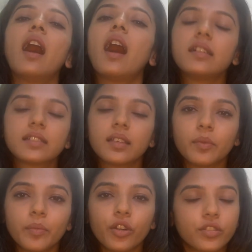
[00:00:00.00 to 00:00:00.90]
ask
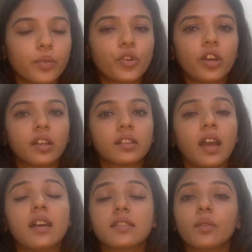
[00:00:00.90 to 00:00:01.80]
them about your product,
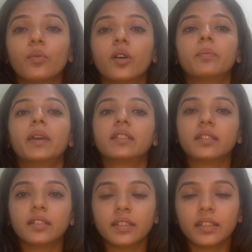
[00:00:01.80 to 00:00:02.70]
ask them what
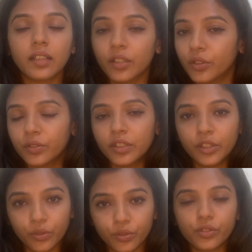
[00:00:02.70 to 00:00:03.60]
better
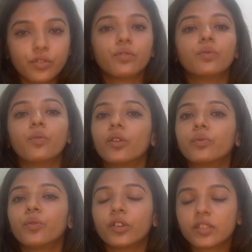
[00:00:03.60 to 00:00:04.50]
you could do,
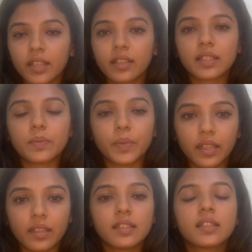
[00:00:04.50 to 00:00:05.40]
what was their
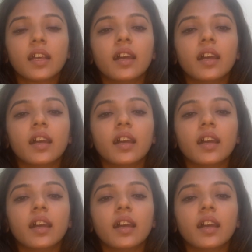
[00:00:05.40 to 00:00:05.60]
experience.